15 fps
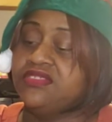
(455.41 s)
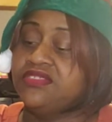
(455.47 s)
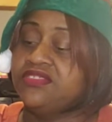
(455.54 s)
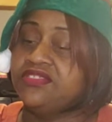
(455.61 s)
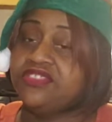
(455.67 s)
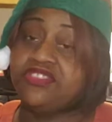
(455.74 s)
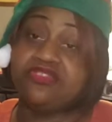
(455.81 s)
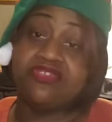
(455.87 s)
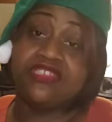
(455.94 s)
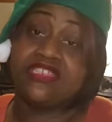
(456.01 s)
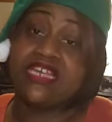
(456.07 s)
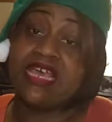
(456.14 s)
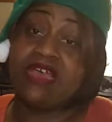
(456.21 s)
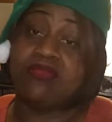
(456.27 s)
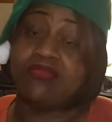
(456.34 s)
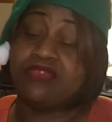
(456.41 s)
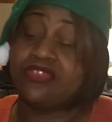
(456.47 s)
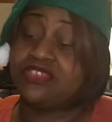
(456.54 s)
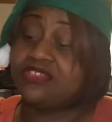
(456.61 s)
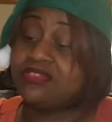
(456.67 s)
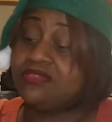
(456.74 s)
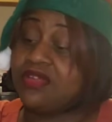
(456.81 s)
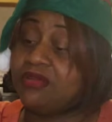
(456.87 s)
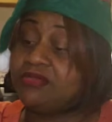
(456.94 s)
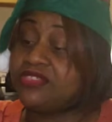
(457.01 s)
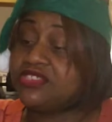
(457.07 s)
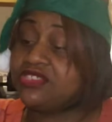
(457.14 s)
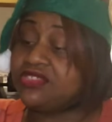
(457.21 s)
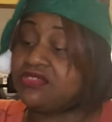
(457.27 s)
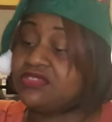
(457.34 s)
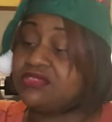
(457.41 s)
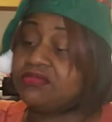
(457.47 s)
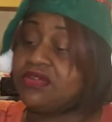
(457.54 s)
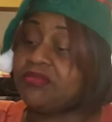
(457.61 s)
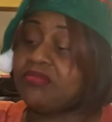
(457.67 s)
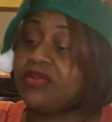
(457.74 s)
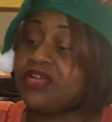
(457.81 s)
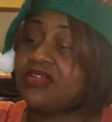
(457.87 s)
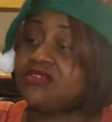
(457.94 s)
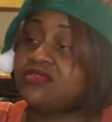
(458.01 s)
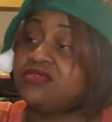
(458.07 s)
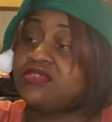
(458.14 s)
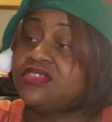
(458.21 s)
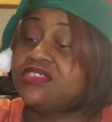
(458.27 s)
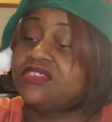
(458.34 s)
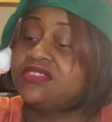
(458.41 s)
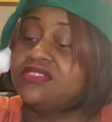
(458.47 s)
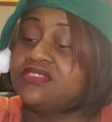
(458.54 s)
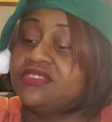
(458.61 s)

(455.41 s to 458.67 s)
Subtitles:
You can use tap water too. I'm just using my bottled water.